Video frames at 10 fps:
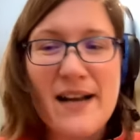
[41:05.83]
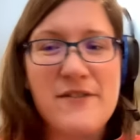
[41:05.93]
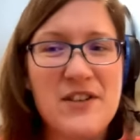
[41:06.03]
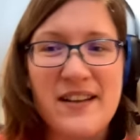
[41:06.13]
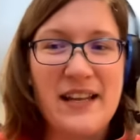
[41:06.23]

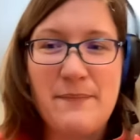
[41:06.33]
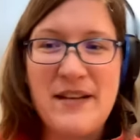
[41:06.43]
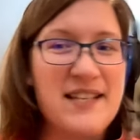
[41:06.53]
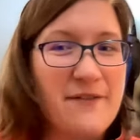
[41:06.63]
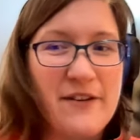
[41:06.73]
even talking like
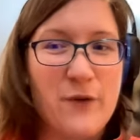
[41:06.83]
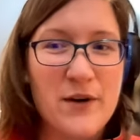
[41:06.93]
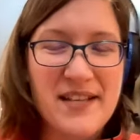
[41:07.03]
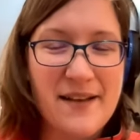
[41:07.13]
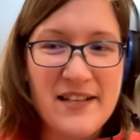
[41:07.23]
big
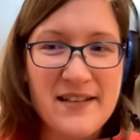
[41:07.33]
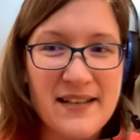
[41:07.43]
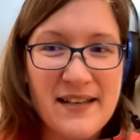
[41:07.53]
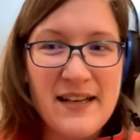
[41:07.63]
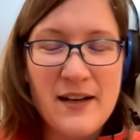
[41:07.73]
747s.